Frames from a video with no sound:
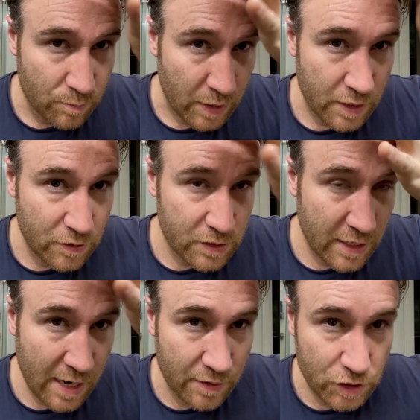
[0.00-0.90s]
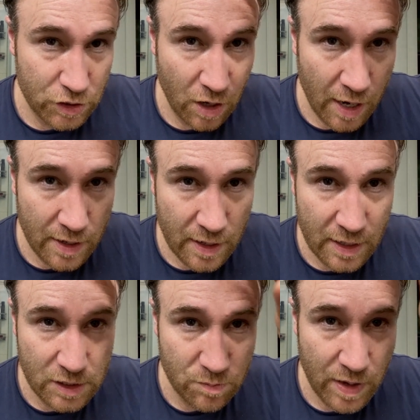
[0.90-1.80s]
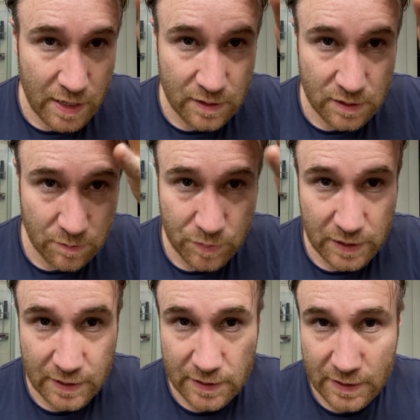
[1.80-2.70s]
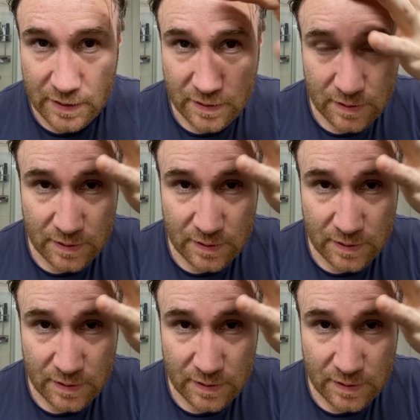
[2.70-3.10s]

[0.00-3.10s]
But can you see how the shine has made it completely